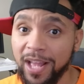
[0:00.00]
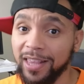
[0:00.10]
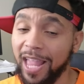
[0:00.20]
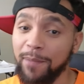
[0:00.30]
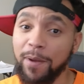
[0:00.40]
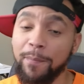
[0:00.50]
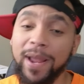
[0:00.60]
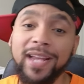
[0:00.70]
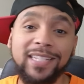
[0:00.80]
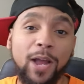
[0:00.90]
Like my
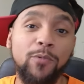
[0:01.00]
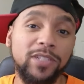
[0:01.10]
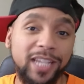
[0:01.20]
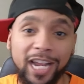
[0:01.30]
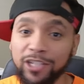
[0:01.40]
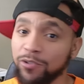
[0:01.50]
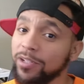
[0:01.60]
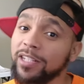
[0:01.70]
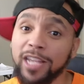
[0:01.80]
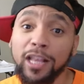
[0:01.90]
man that was answering the
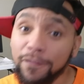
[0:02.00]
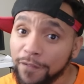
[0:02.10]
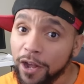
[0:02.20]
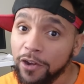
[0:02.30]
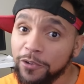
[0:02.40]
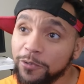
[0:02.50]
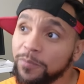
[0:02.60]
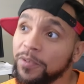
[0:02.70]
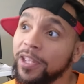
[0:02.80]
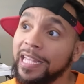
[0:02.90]
telephone,
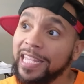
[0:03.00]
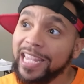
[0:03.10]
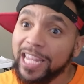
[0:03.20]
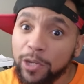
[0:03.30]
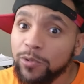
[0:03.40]
he was